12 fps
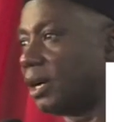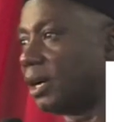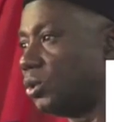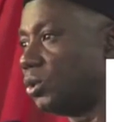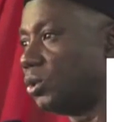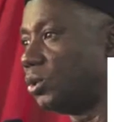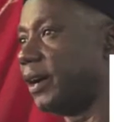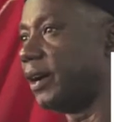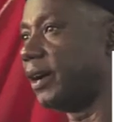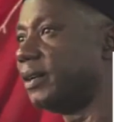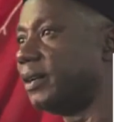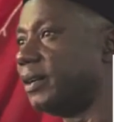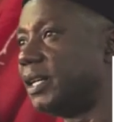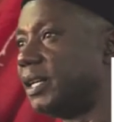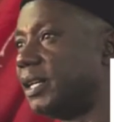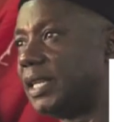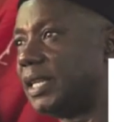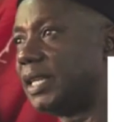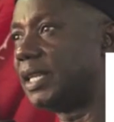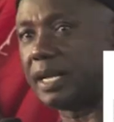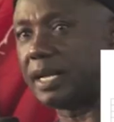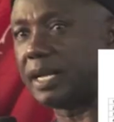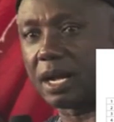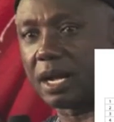codes here
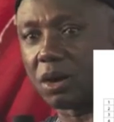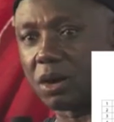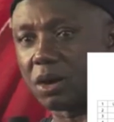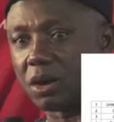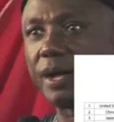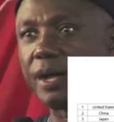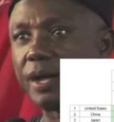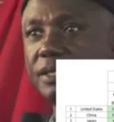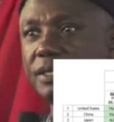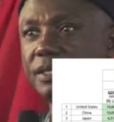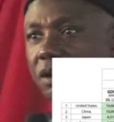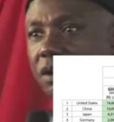that compels our